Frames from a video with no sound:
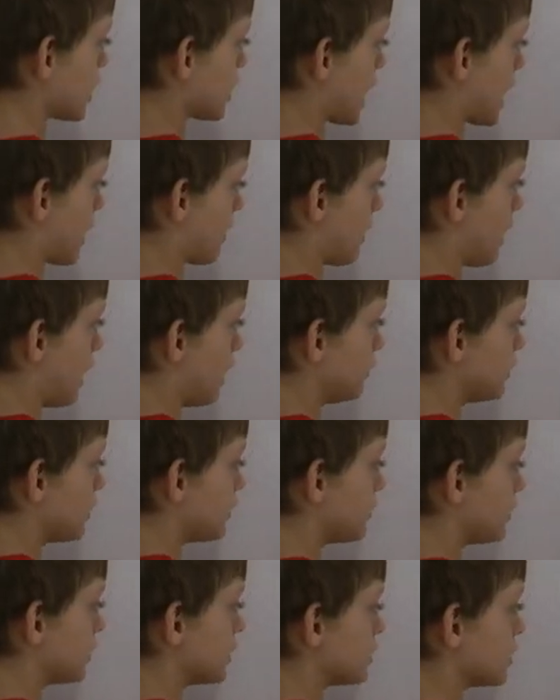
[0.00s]
in our
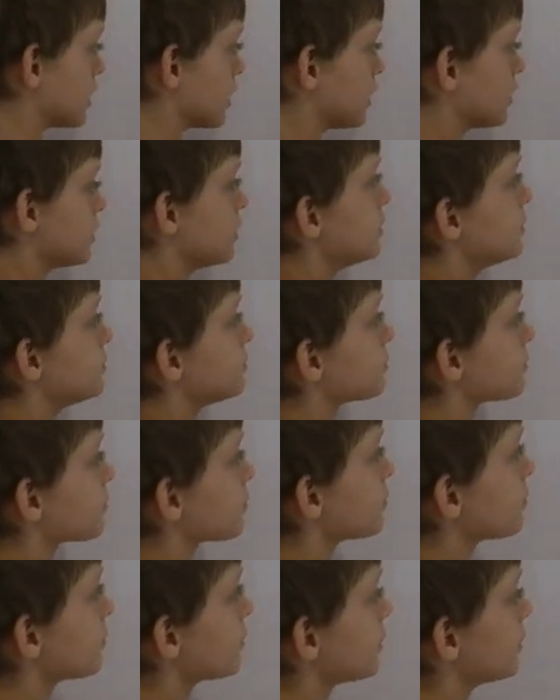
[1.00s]
other video,
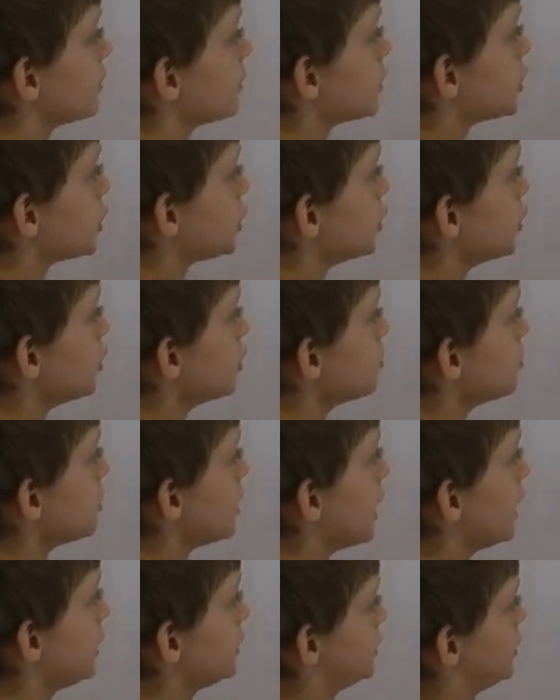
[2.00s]
you
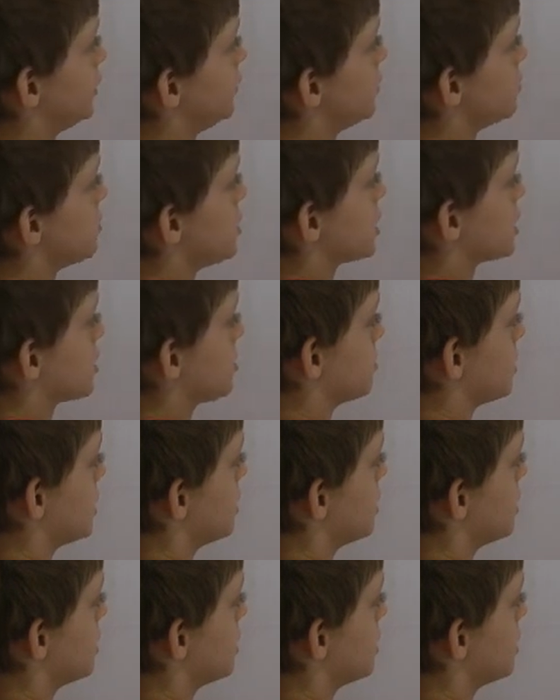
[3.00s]
plus the bottom